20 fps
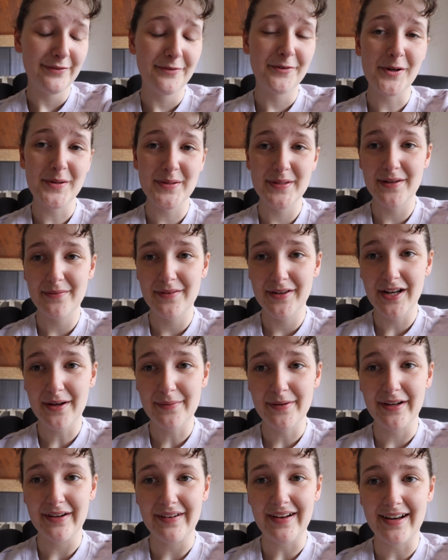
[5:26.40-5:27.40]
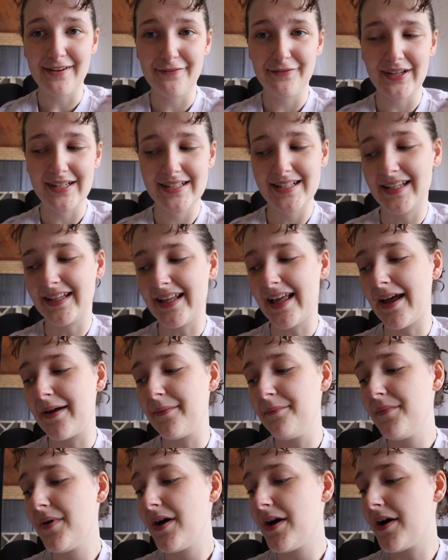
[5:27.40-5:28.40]
got someone coming around and fixing
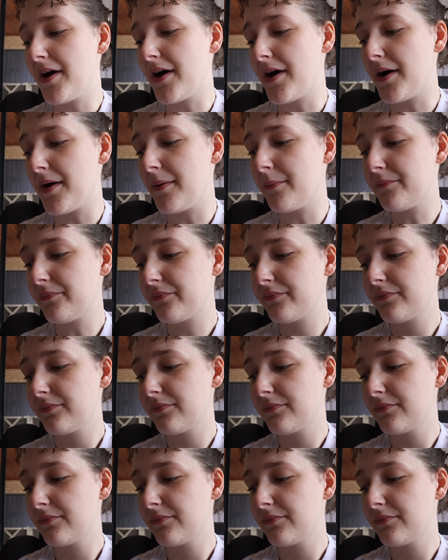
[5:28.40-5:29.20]
them.